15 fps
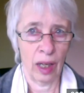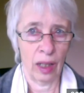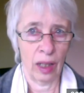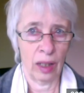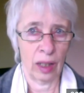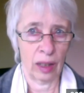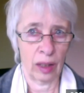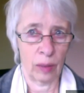
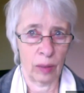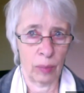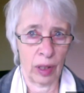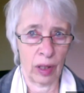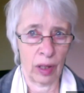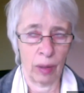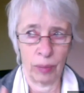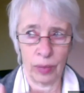that it
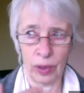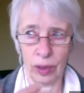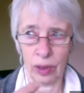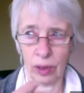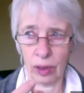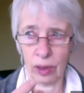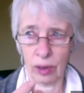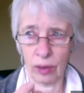
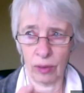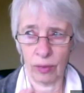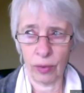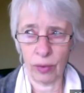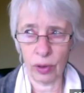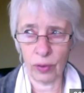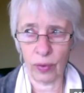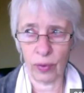becomes
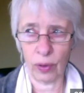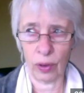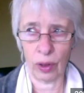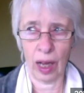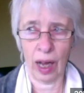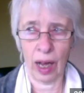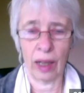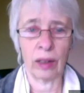fruitful
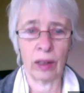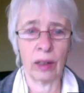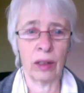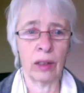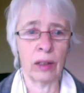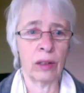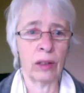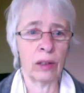and
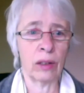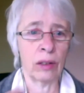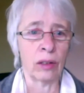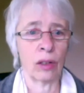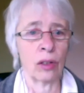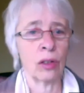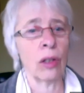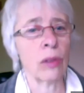does
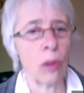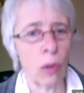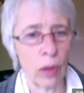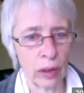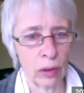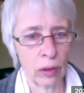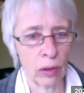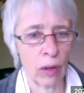not go
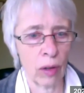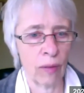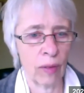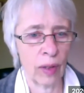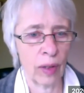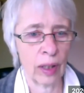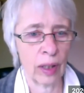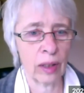into
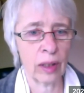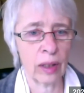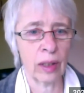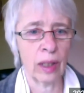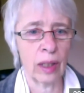conflict.